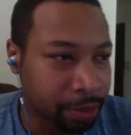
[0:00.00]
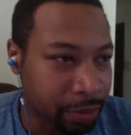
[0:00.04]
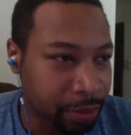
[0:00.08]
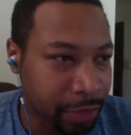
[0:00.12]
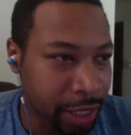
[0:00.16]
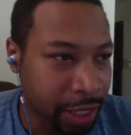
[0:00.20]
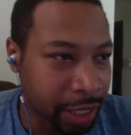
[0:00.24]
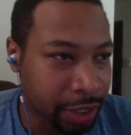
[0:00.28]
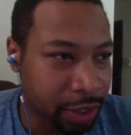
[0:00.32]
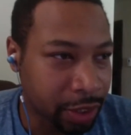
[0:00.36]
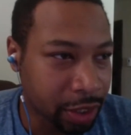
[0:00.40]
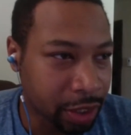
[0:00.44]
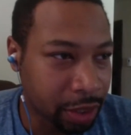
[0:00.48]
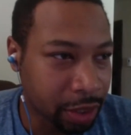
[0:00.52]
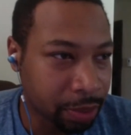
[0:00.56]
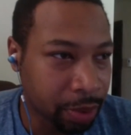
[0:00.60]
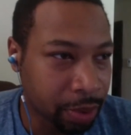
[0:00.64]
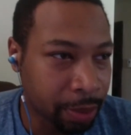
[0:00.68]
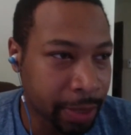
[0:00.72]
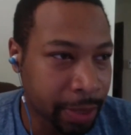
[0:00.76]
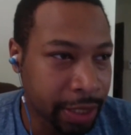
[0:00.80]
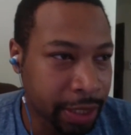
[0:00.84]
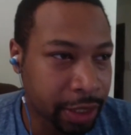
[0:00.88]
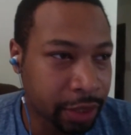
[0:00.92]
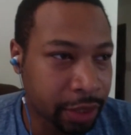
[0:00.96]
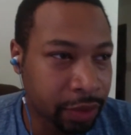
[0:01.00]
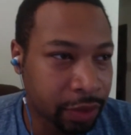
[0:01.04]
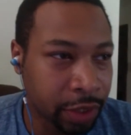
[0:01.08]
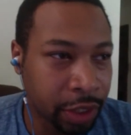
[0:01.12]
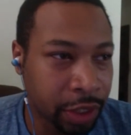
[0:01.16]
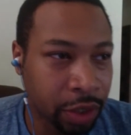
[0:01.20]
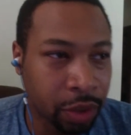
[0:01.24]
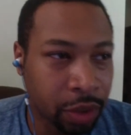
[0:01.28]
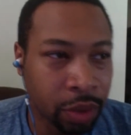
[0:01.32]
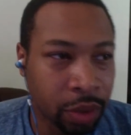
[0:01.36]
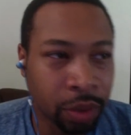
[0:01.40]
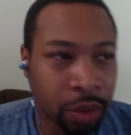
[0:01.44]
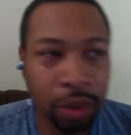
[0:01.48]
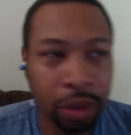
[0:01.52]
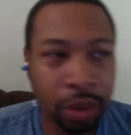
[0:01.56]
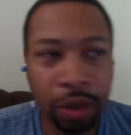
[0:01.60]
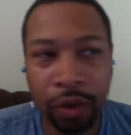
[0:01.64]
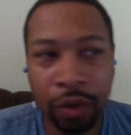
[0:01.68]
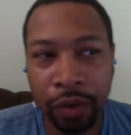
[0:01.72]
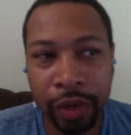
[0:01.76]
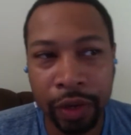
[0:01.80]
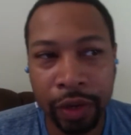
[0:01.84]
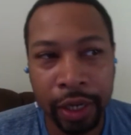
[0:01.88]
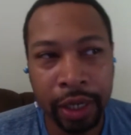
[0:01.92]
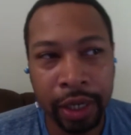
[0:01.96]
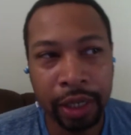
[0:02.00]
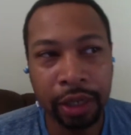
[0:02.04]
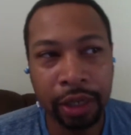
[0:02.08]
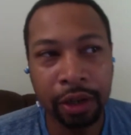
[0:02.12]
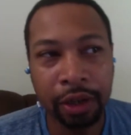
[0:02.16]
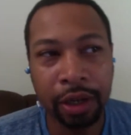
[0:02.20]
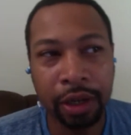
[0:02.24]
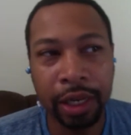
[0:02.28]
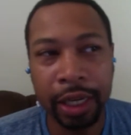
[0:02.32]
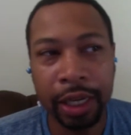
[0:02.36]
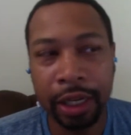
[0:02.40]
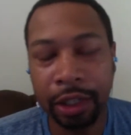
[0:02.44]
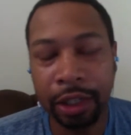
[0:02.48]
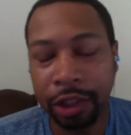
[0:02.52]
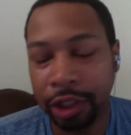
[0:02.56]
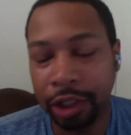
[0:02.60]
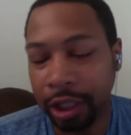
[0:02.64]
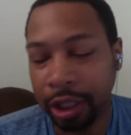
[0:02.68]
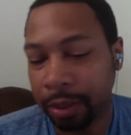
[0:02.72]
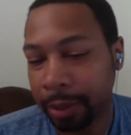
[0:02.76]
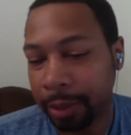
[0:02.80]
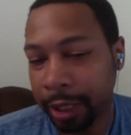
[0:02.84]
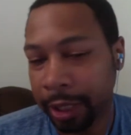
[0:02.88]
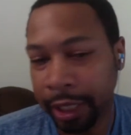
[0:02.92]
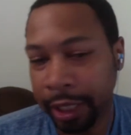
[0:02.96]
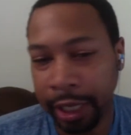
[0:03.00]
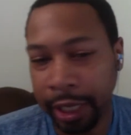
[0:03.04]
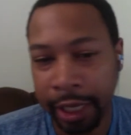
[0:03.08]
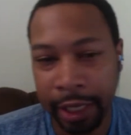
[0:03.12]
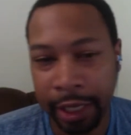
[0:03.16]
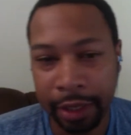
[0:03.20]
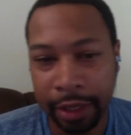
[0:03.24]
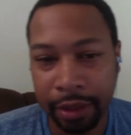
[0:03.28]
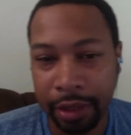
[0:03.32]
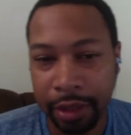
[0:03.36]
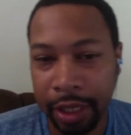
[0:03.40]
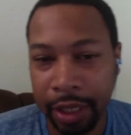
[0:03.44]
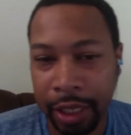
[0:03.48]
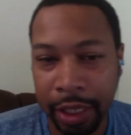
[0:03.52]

I took it upon myself to go over there a little later, jump a gate, and